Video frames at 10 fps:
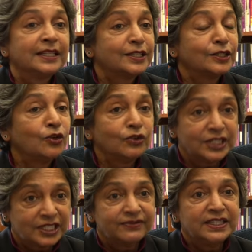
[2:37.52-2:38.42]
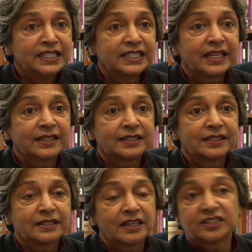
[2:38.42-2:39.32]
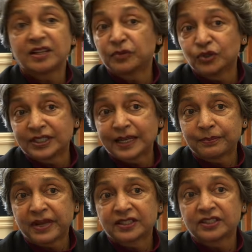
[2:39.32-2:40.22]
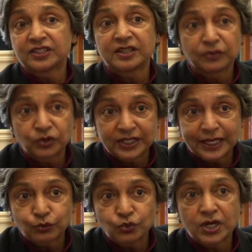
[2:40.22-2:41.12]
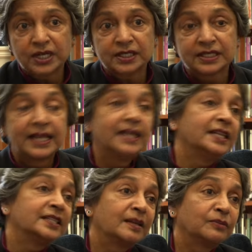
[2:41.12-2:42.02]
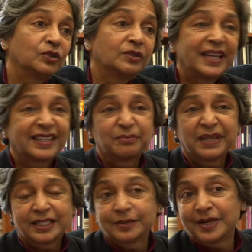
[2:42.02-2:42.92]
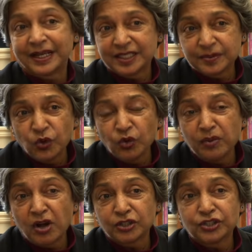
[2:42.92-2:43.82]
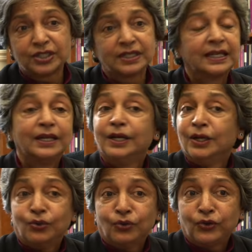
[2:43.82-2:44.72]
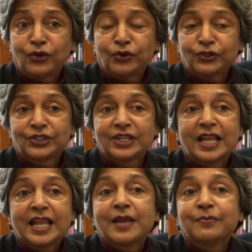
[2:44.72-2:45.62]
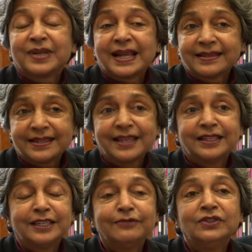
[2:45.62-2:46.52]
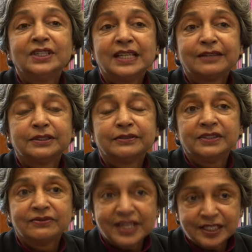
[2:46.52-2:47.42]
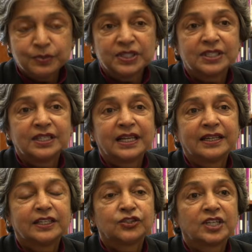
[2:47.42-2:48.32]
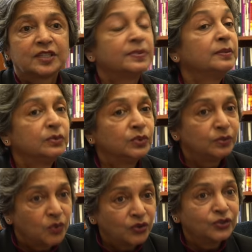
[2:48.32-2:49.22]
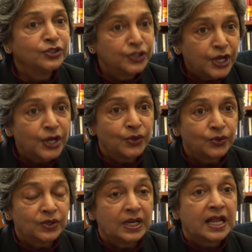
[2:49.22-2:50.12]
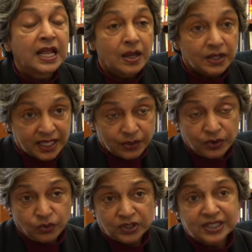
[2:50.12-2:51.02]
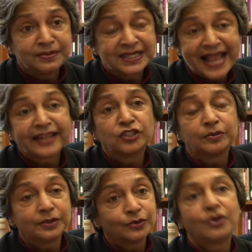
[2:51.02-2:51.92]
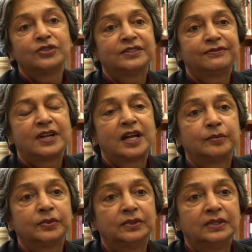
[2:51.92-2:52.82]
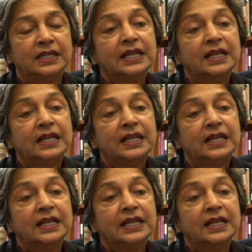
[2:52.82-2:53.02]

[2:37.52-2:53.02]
There's a long list of indicators there. Some could get better, some could get worse, some could get better by a small margin or not. But I think given the level of investment in the NHS, people will want to know, they will want some tangible, quantifiable